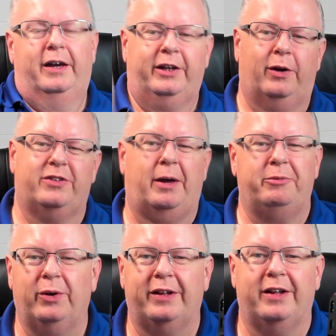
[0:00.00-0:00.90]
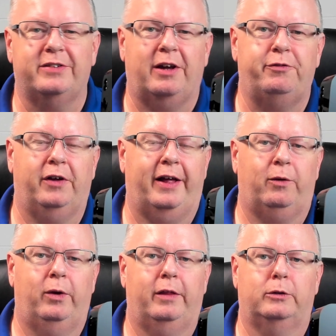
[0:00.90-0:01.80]
know, as I'm doing this, I feel like
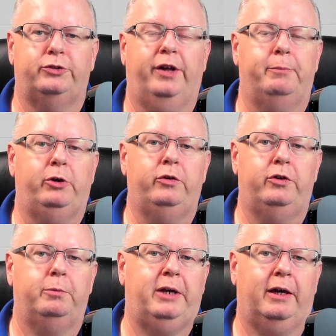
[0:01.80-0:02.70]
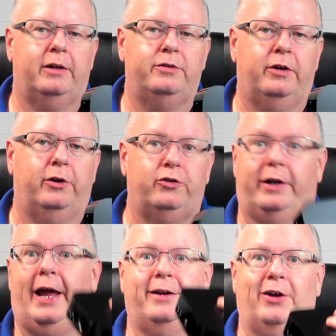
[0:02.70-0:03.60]
one of those dumb YouTube kids, you know, trying to
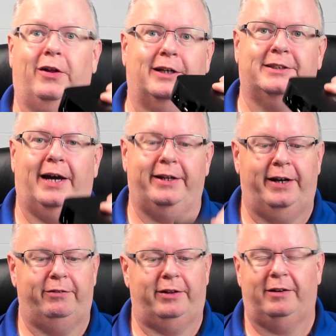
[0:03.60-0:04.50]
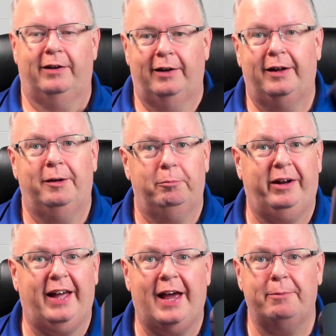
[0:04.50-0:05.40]
act all excited and everything. But
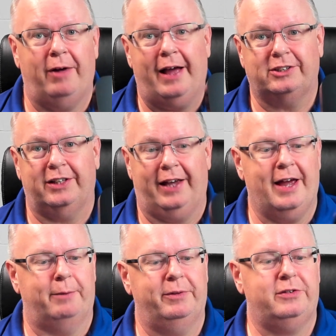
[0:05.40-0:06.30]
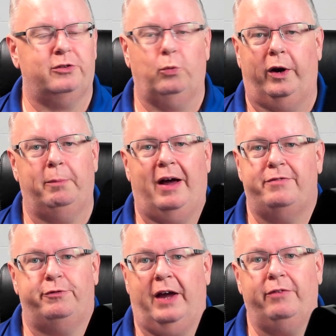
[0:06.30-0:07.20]
I actually am. This is one of my
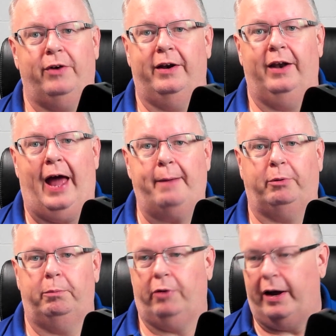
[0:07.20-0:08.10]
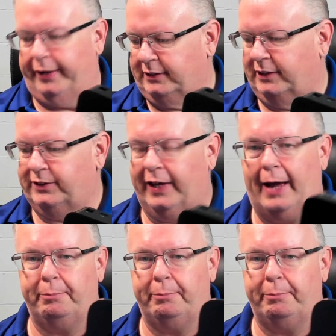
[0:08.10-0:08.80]
favorite Apple products, is the Apple